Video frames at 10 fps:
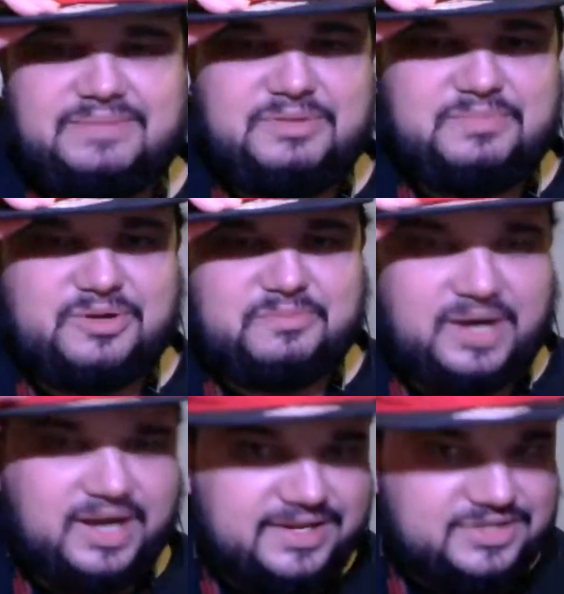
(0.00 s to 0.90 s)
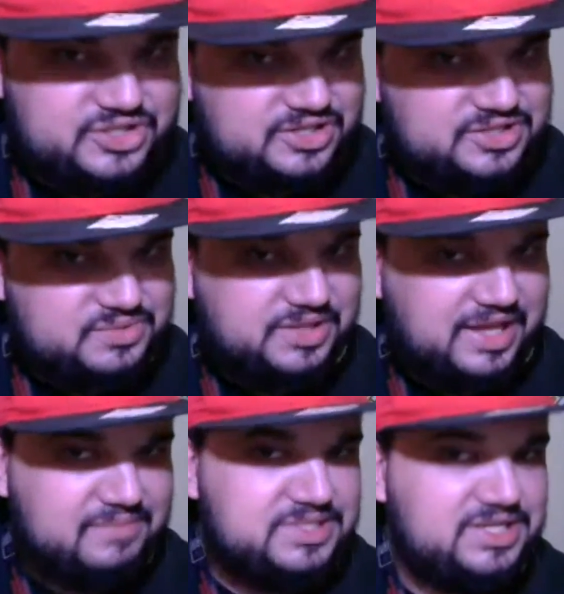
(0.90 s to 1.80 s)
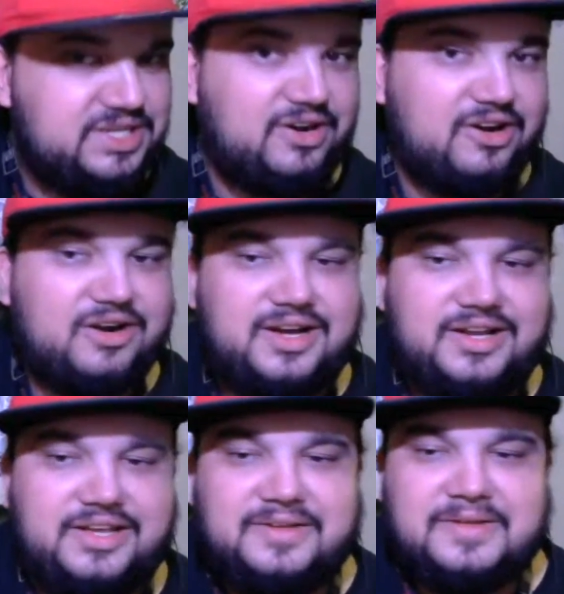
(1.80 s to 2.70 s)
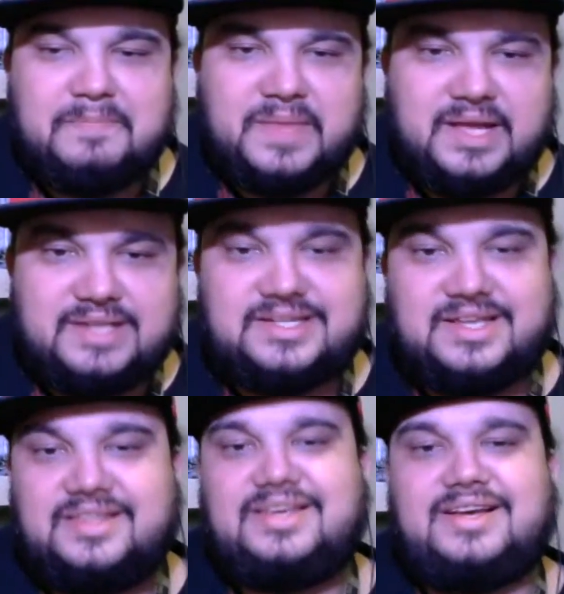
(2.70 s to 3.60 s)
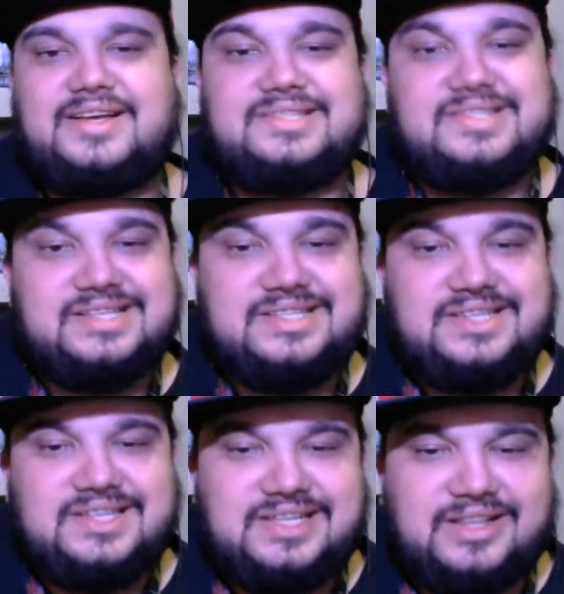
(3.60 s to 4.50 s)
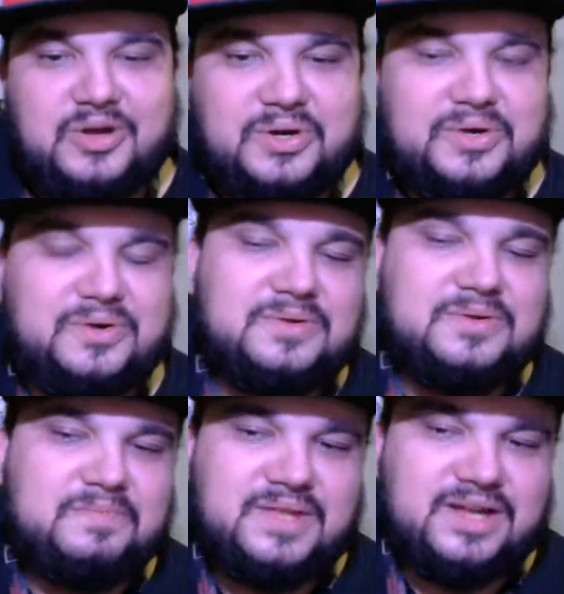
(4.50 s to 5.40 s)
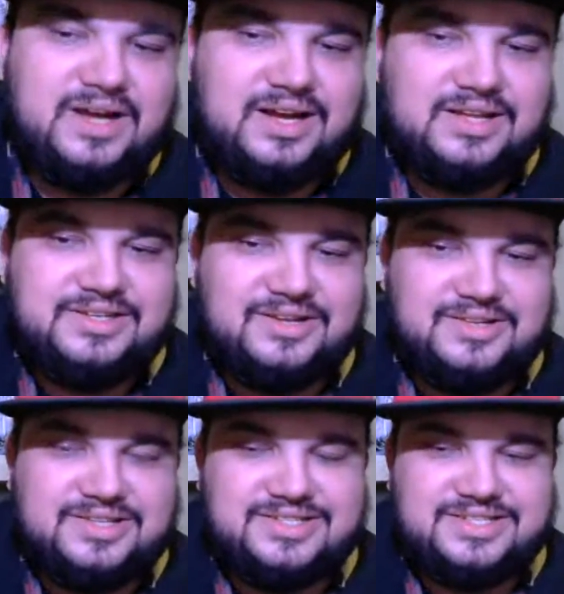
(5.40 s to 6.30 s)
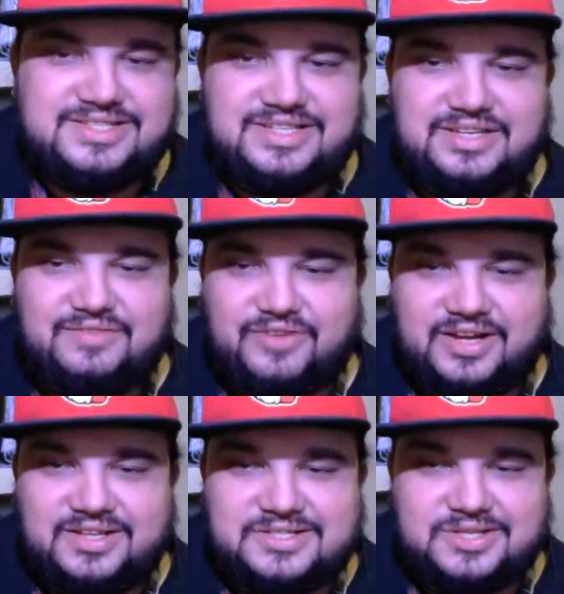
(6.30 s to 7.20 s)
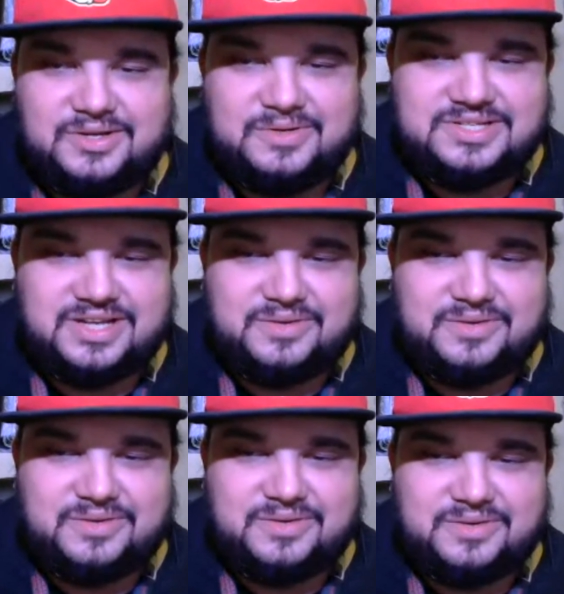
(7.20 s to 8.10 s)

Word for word: people are buying shirts with MTR on it. It's in the uh, ZTE logo, uh, you know, the ZTE font. So it's kind of weird.